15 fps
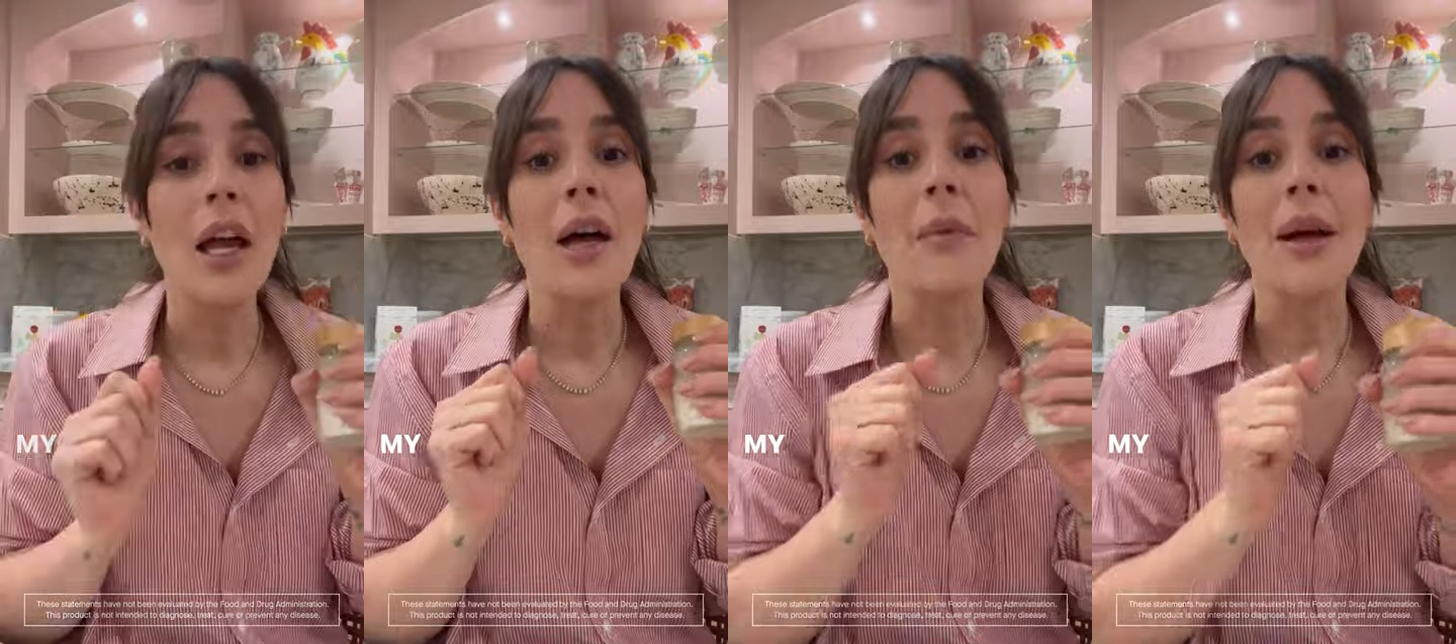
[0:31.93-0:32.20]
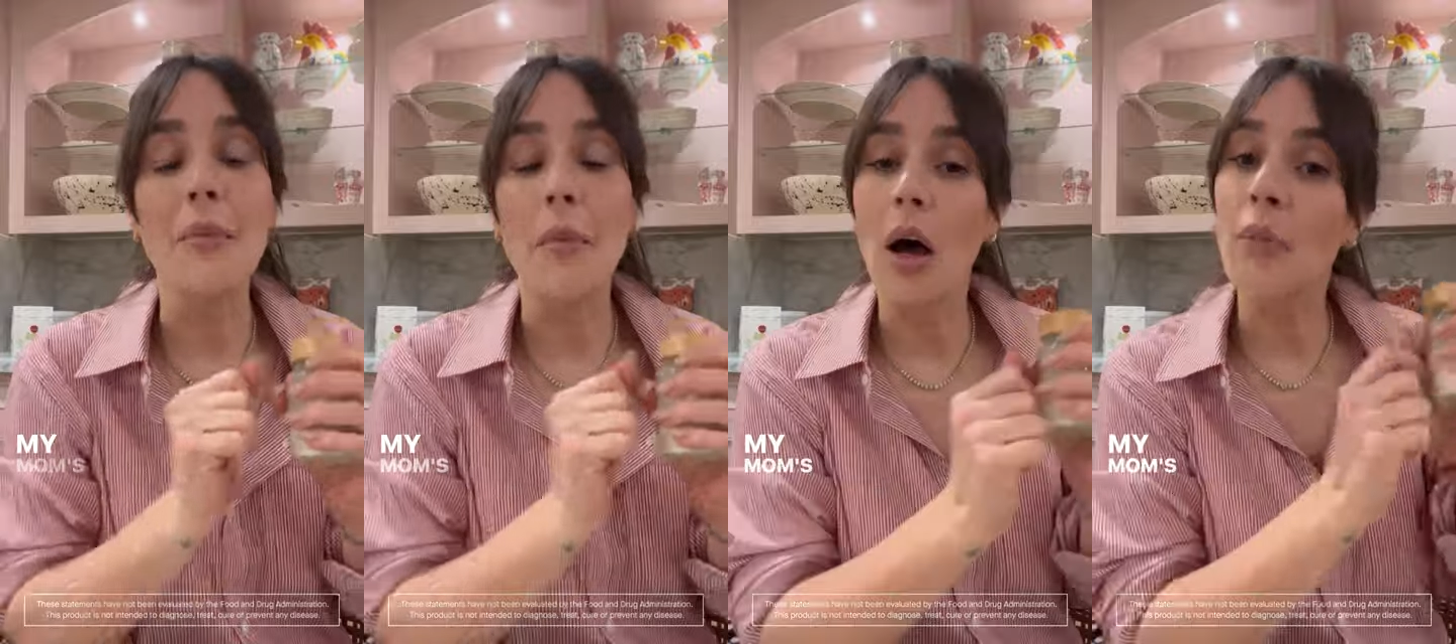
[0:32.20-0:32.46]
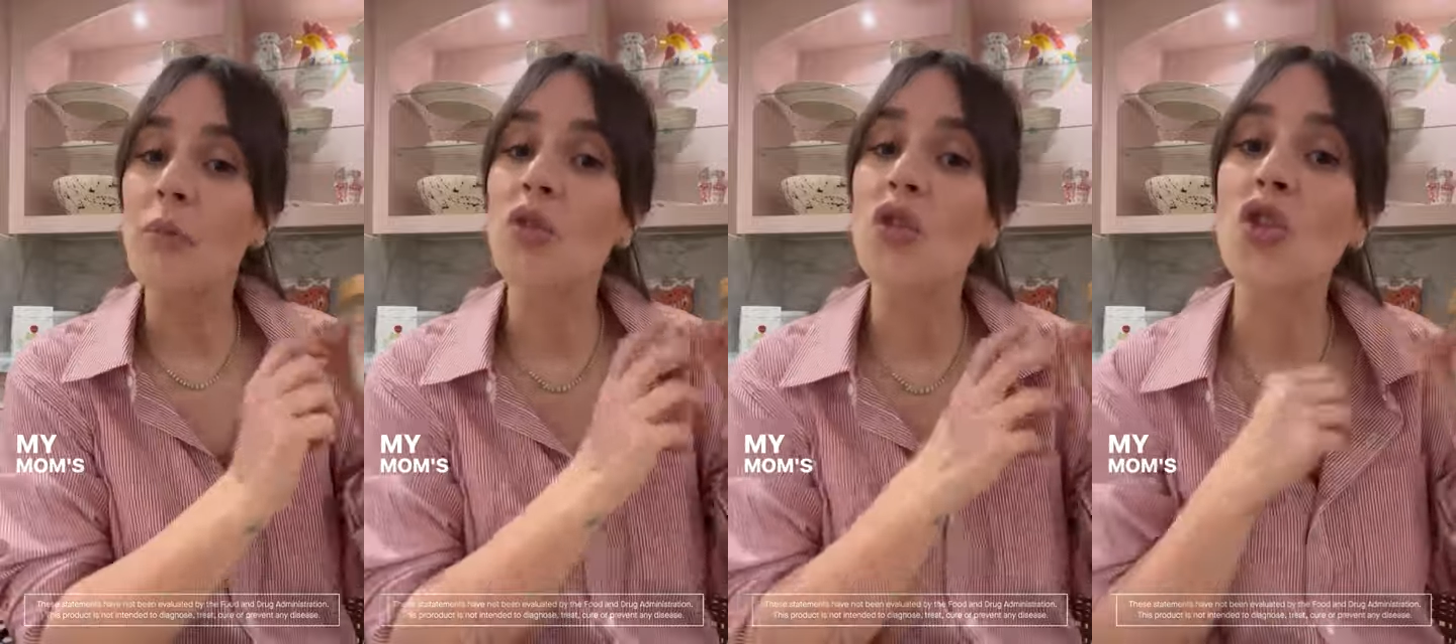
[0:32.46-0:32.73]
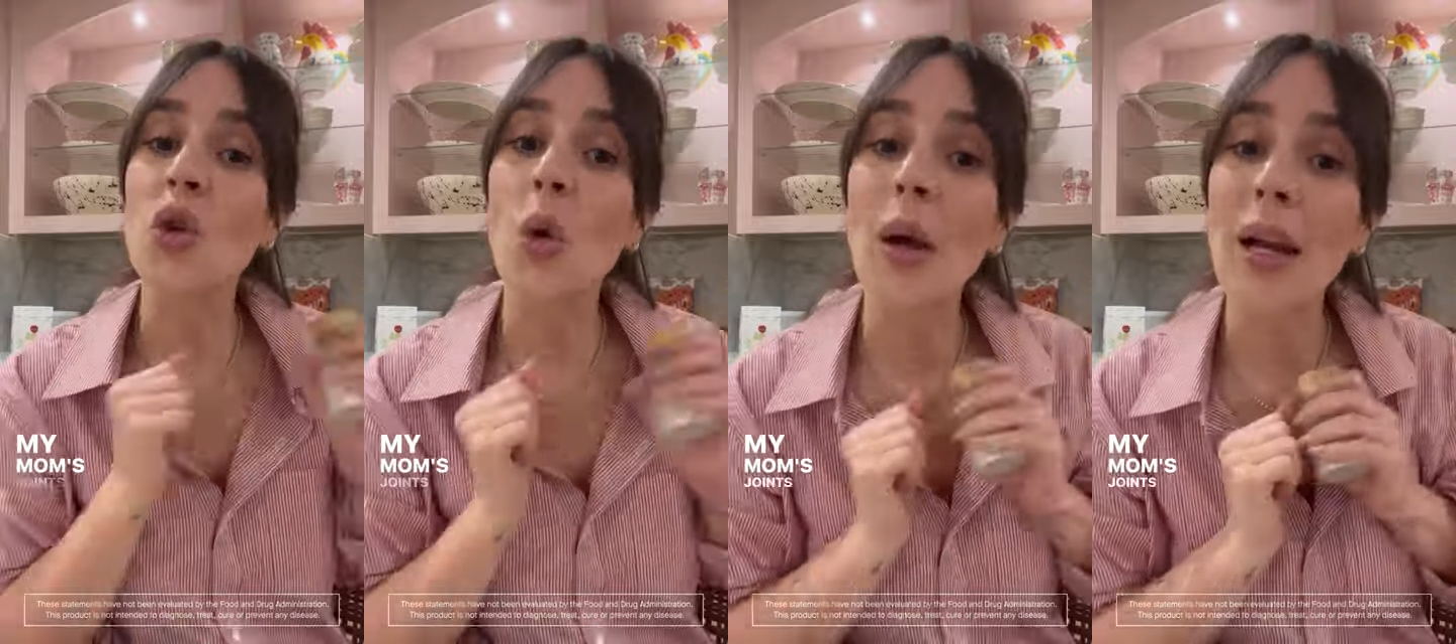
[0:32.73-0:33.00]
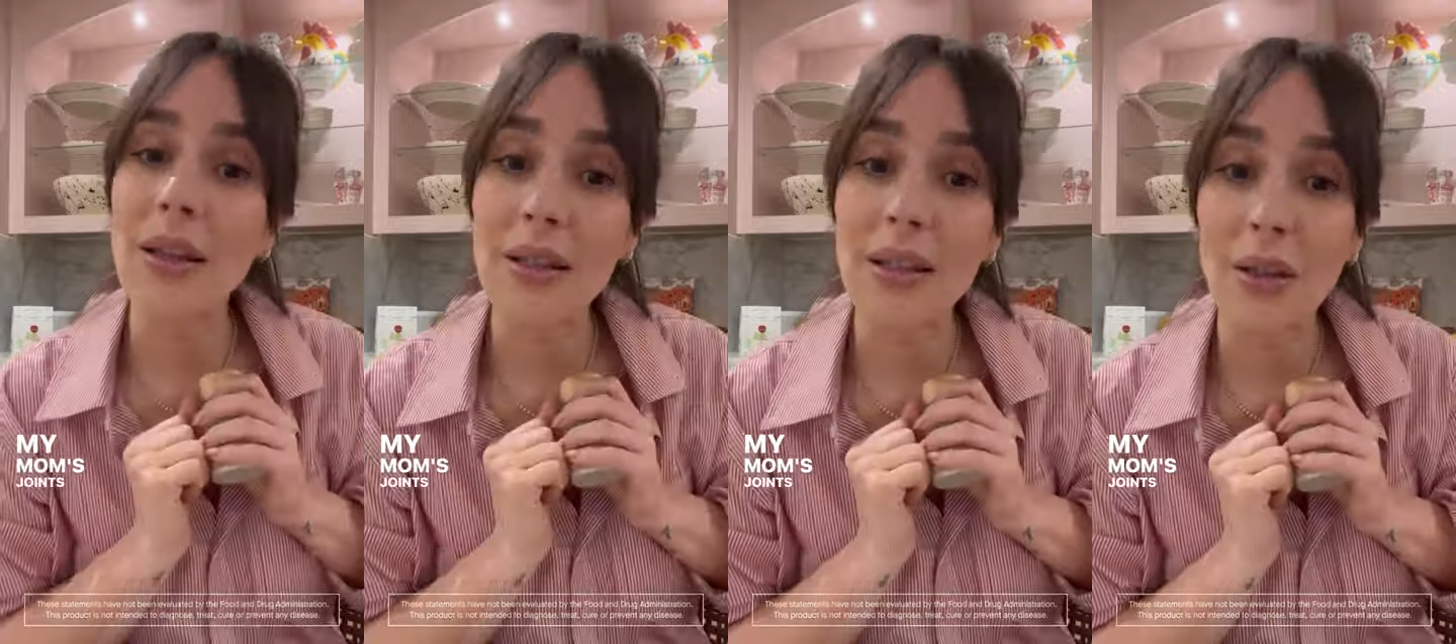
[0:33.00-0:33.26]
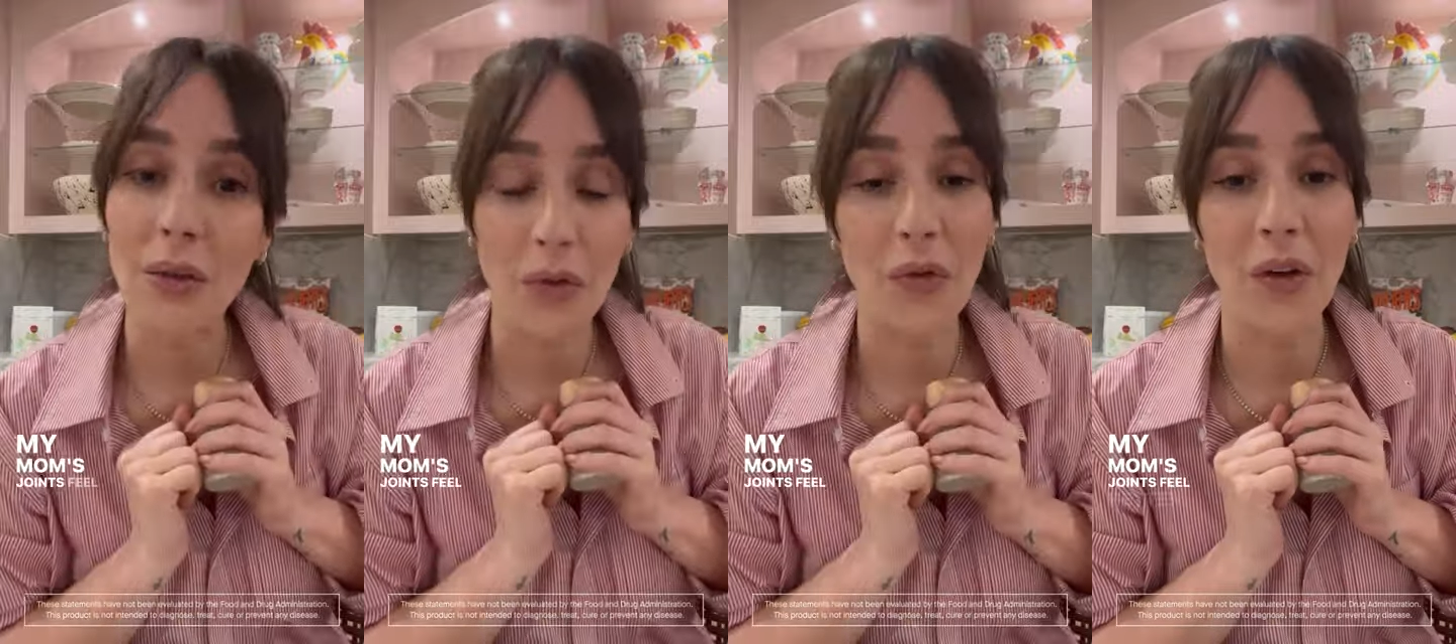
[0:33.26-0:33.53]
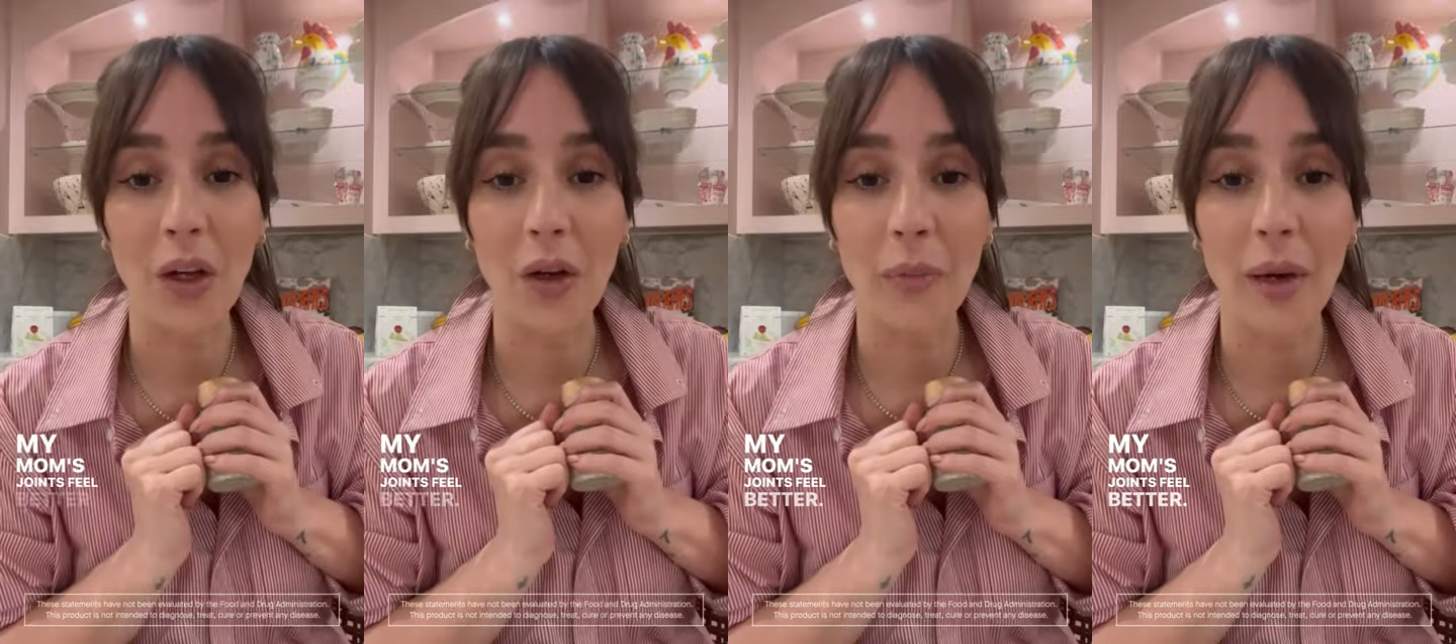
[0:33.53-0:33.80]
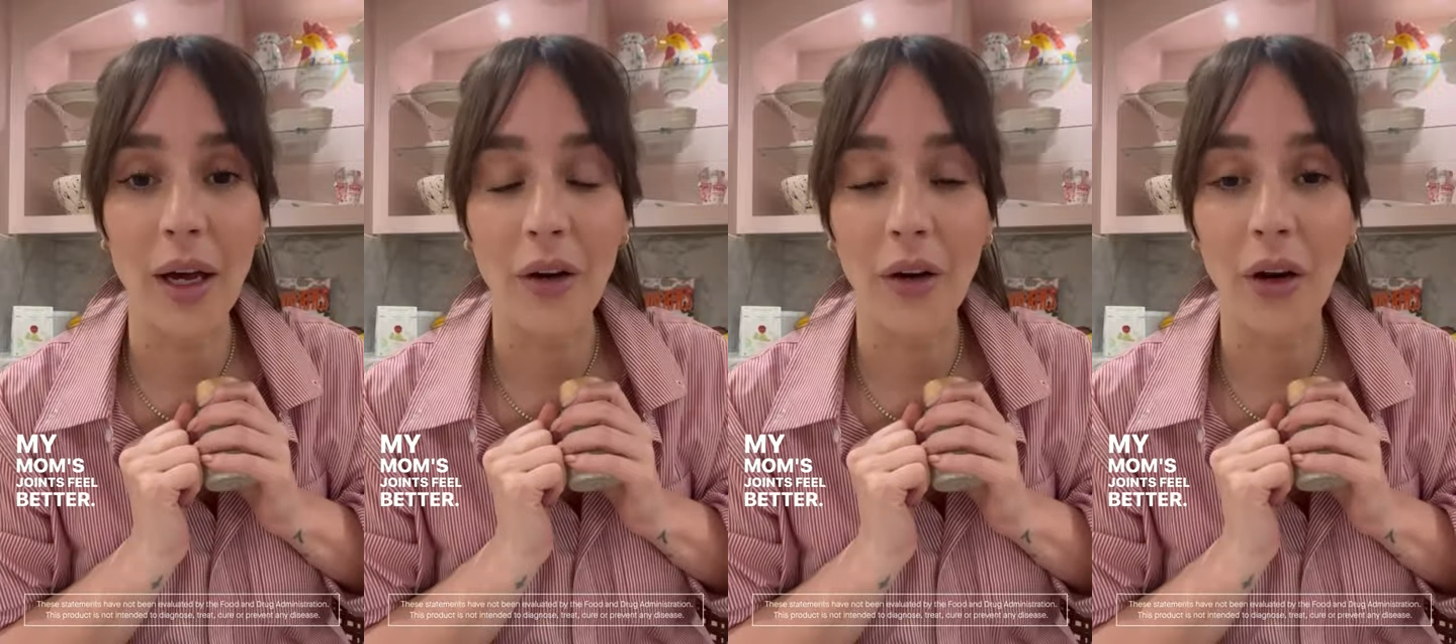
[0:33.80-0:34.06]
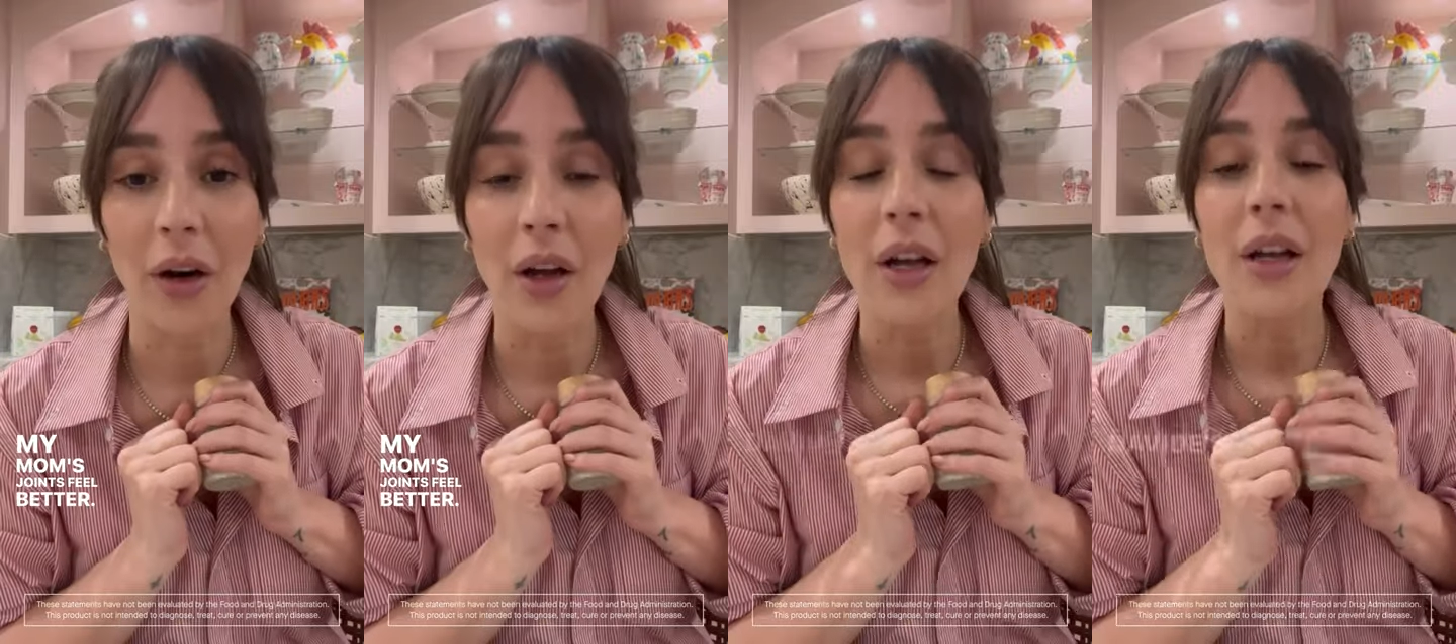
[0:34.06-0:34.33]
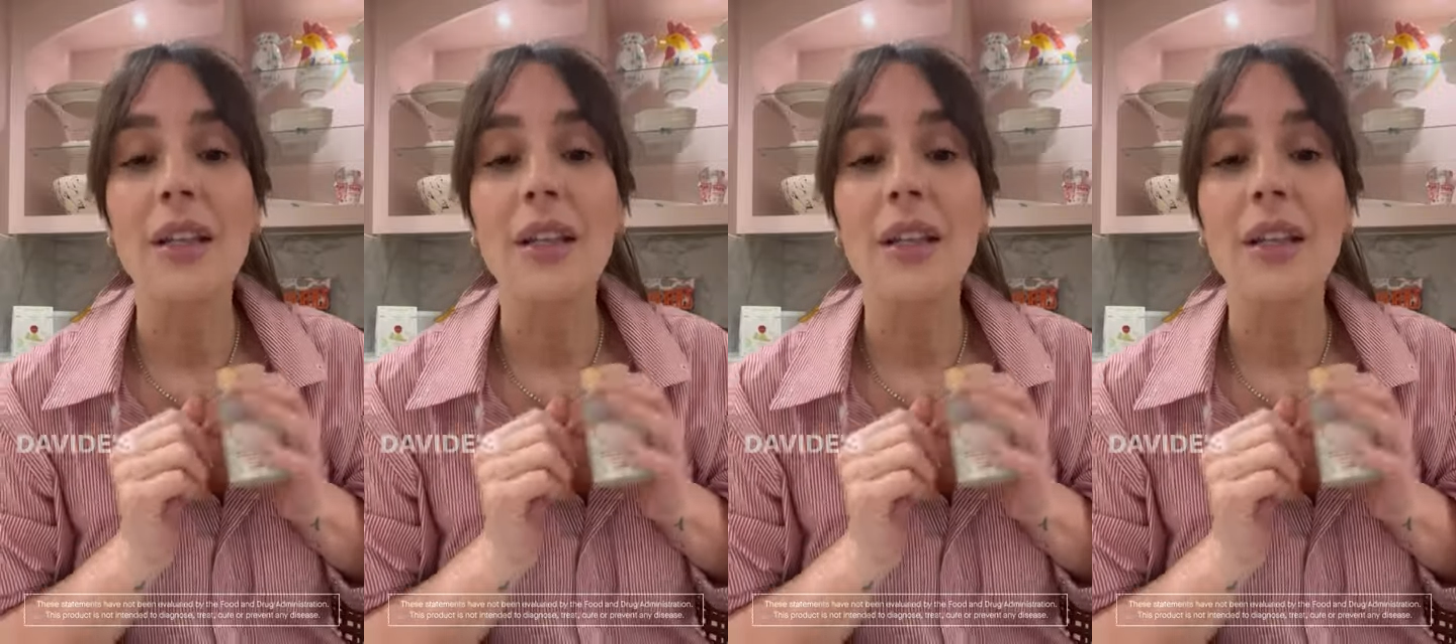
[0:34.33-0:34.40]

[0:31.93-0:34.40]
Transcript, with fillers: My mom's joints feel better.